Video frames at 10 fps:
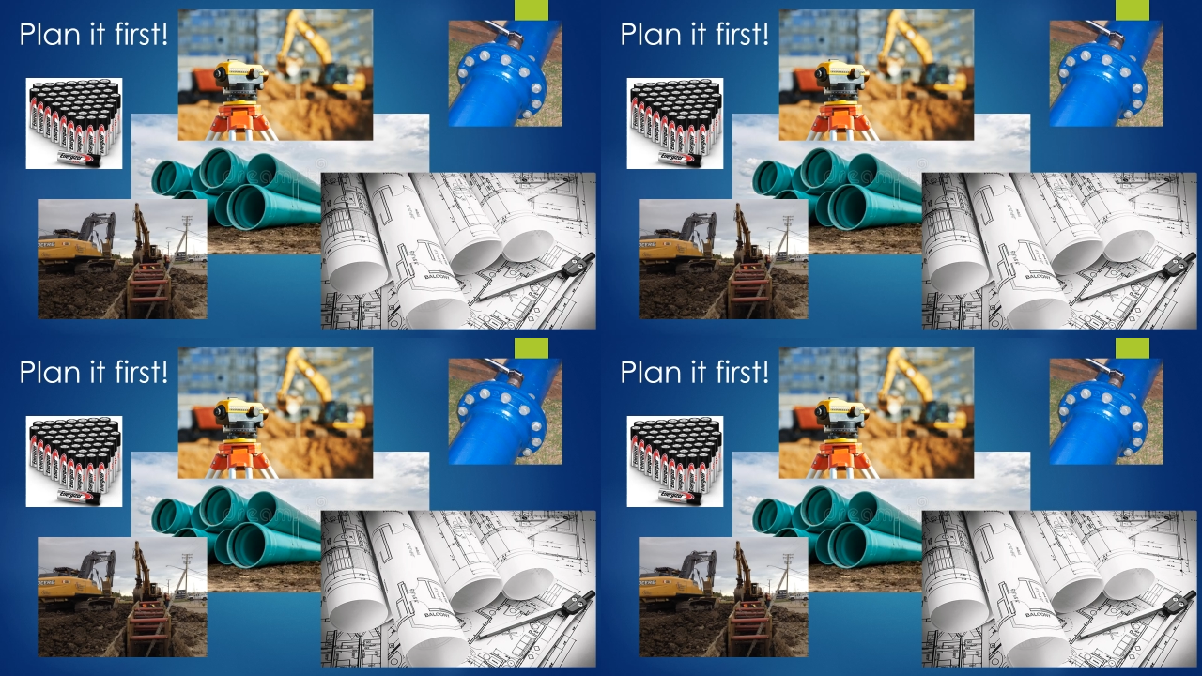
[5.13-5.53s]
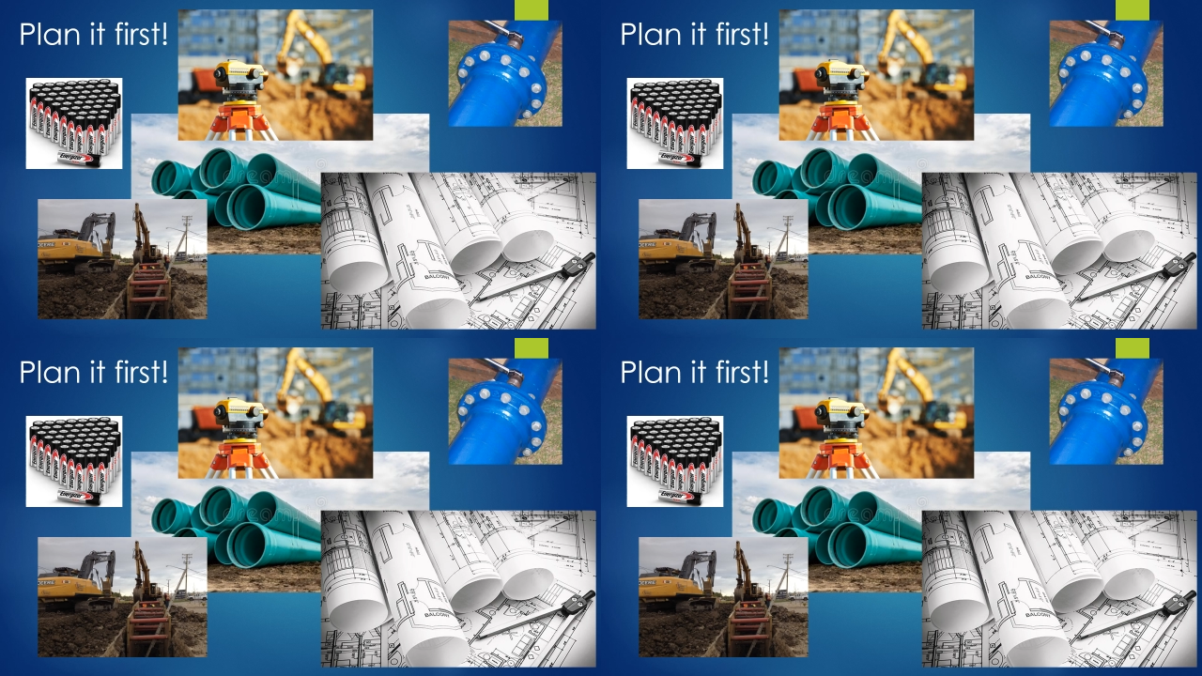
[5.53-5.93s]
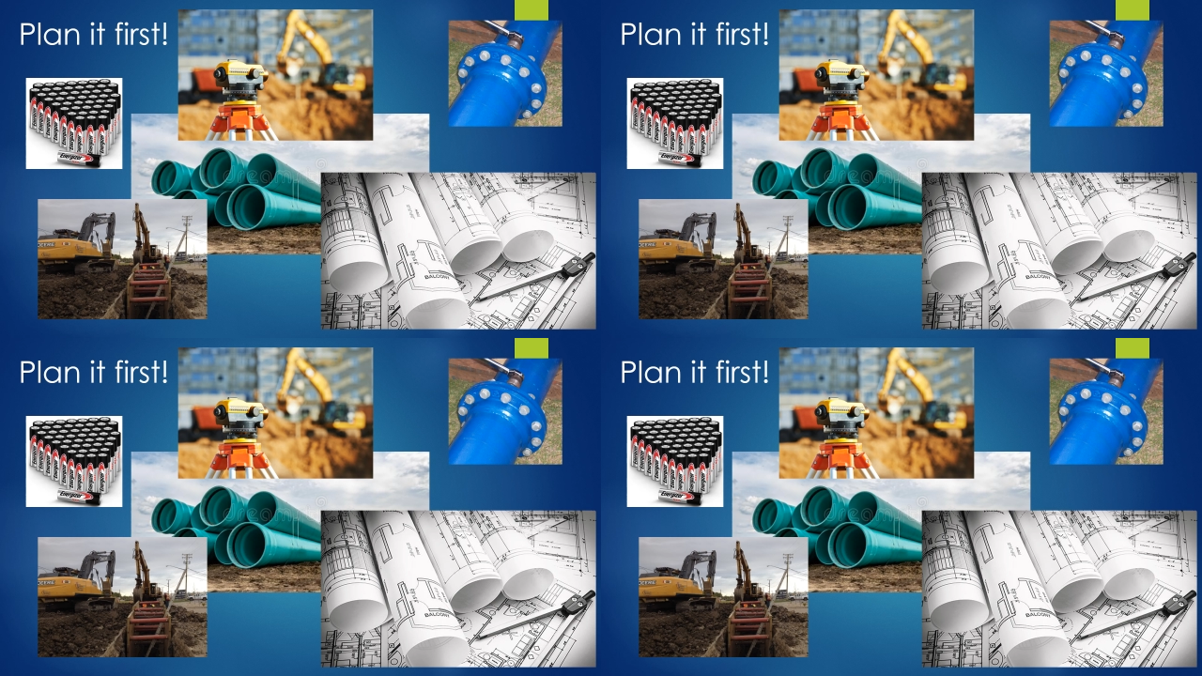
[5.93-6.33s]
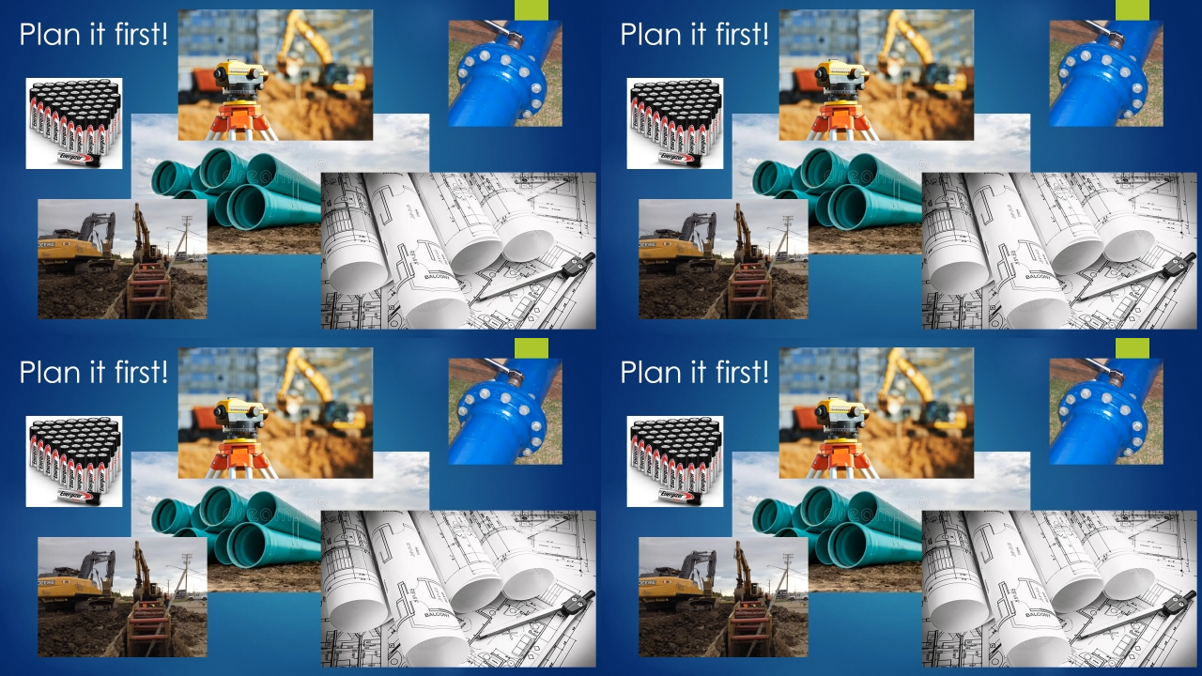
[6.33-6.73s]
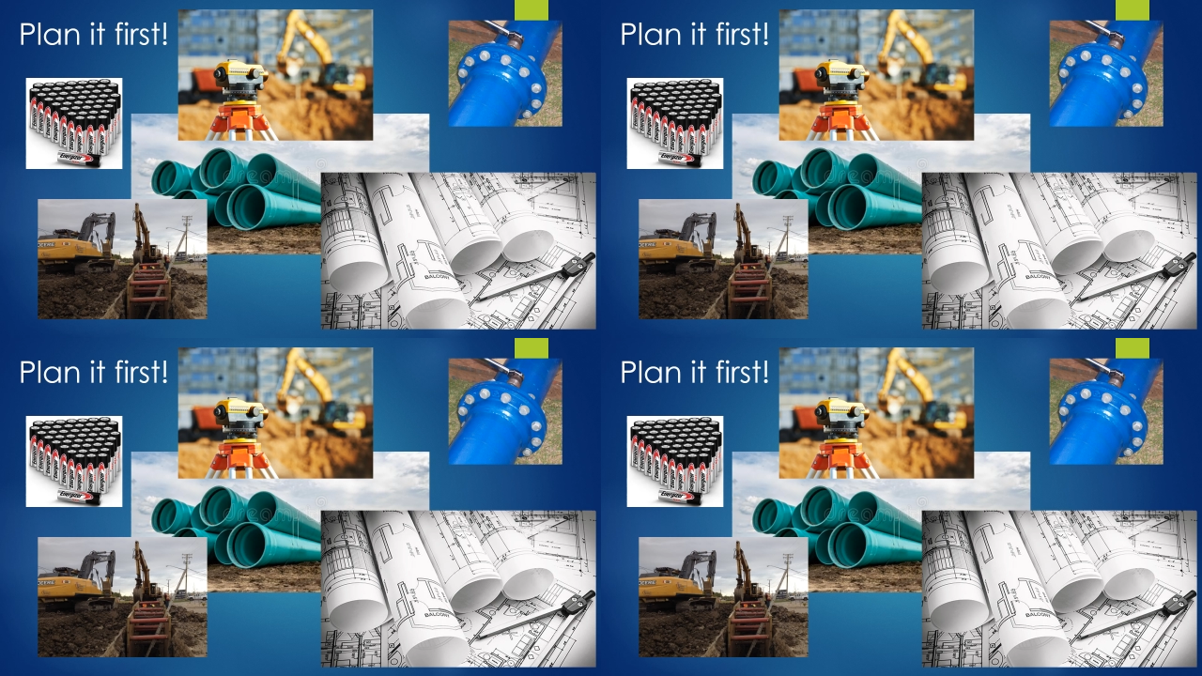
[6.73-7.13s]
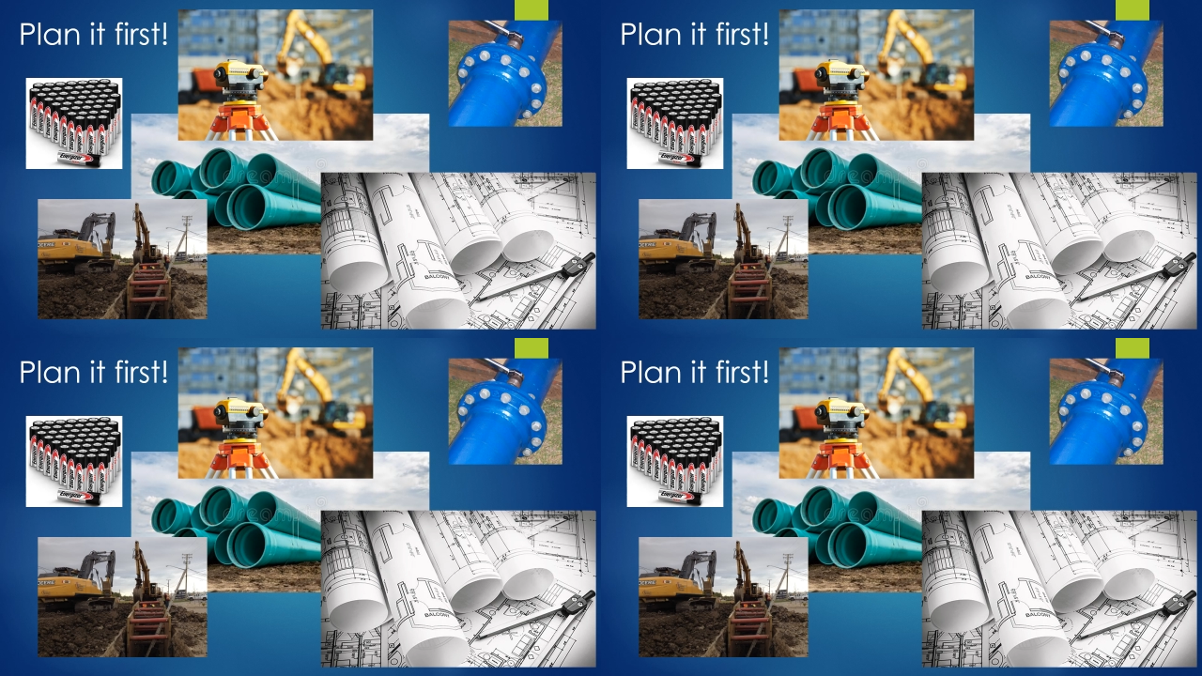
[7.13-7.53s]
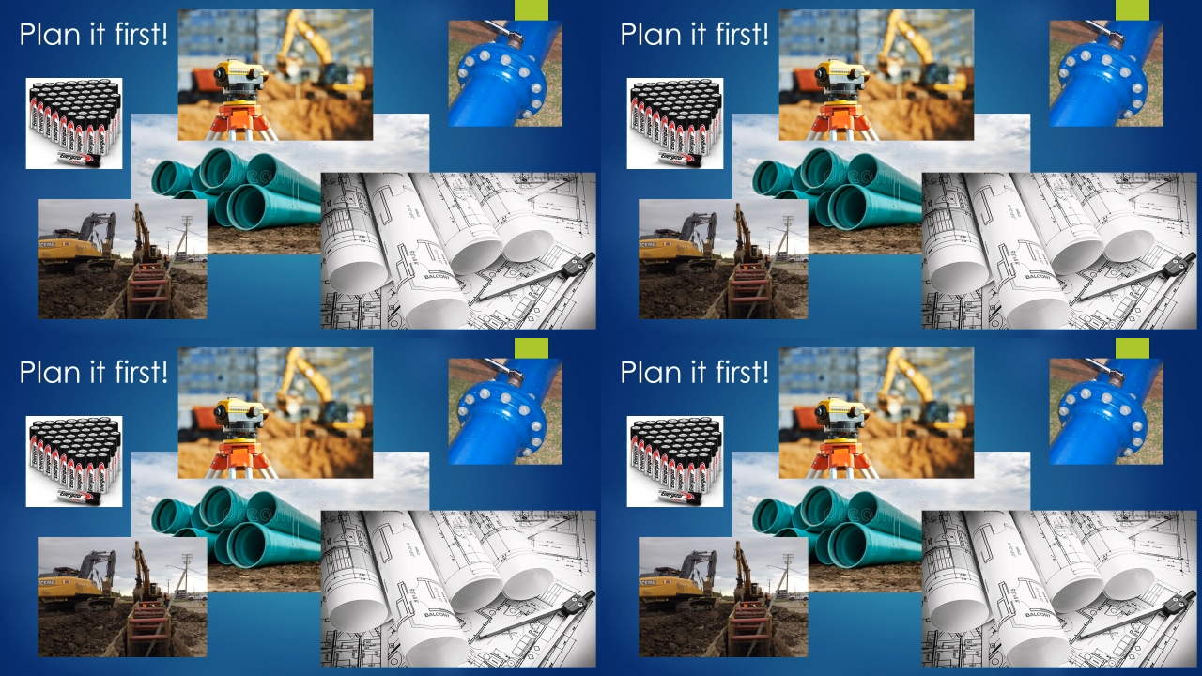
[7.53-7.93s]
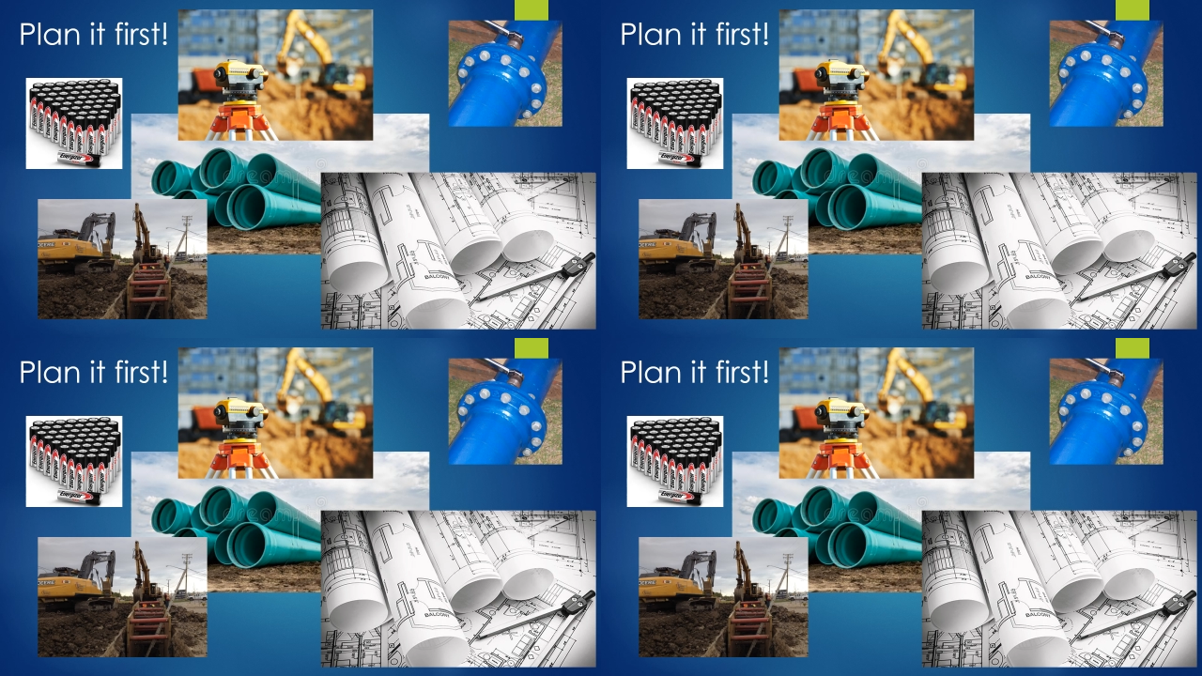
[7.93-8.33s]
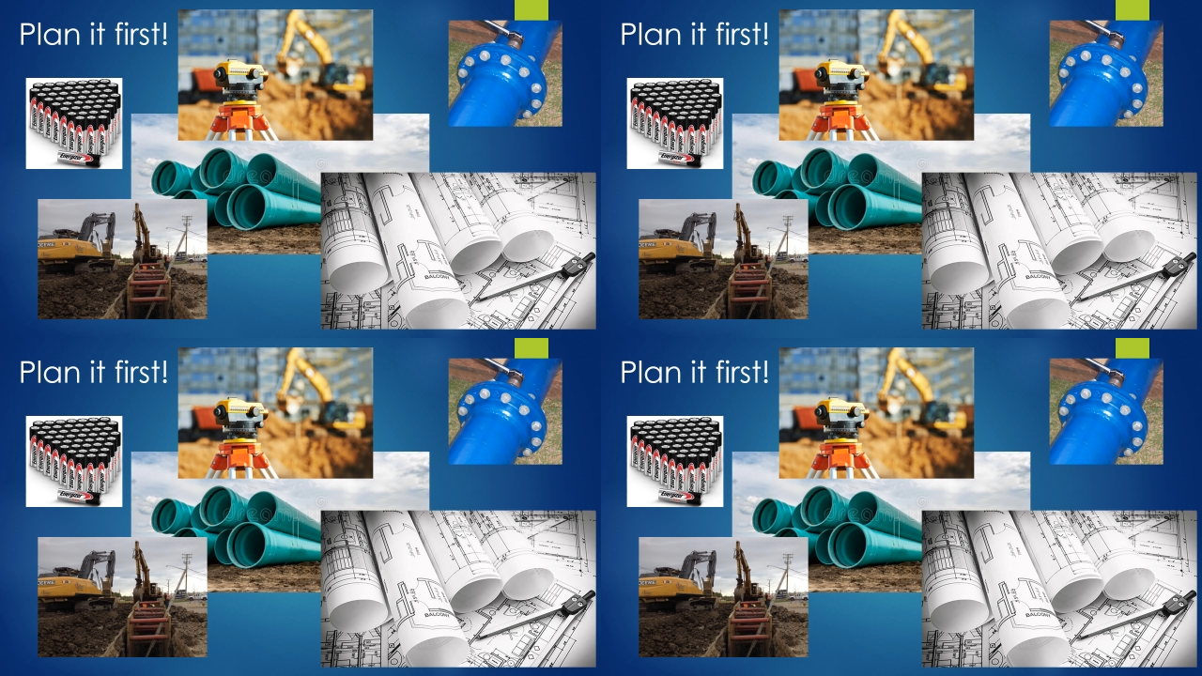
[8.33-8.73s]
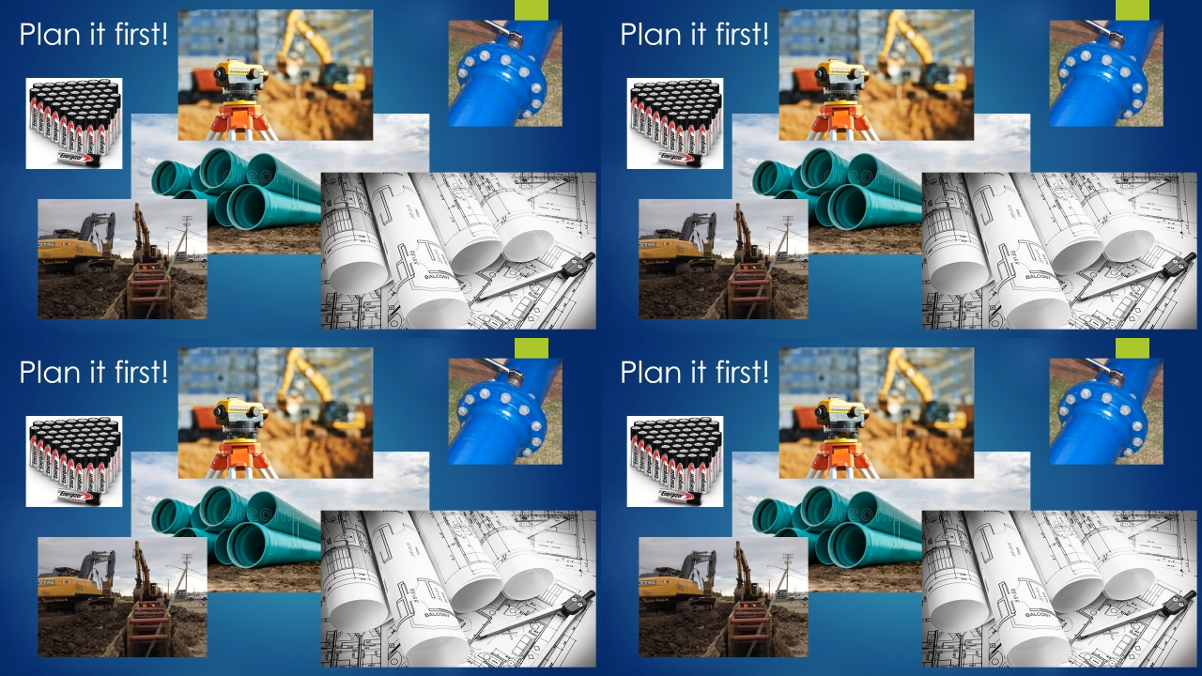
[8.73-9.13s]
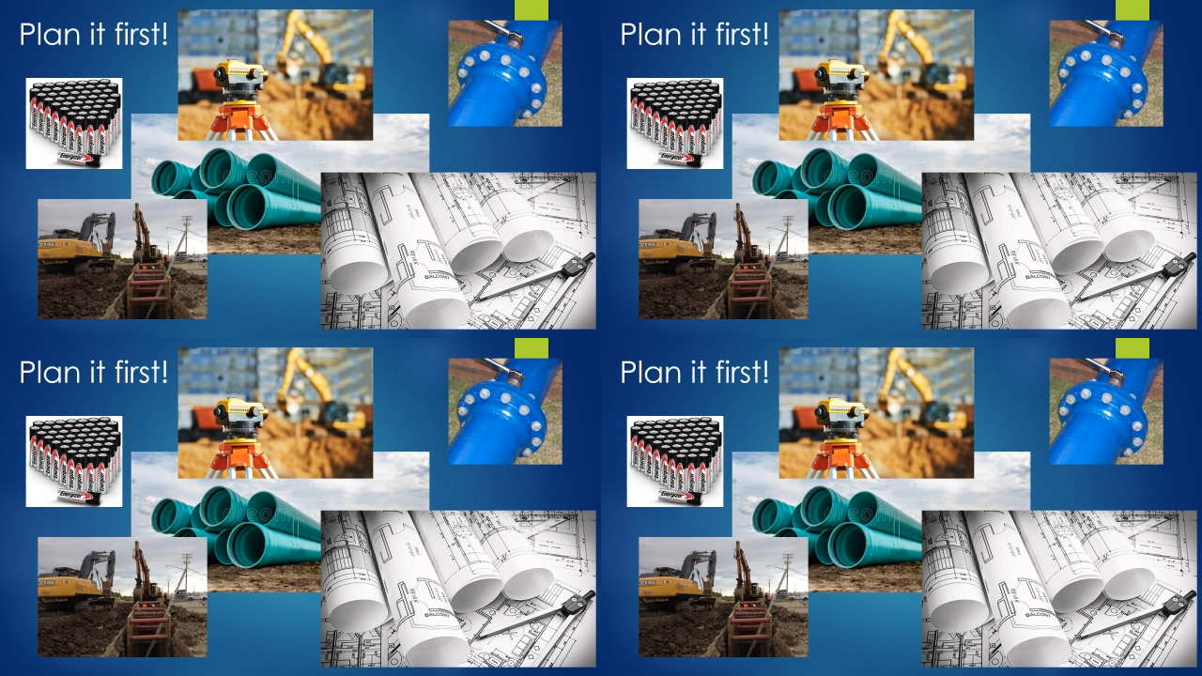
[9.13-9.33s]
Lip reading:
[unreadable: no face in view]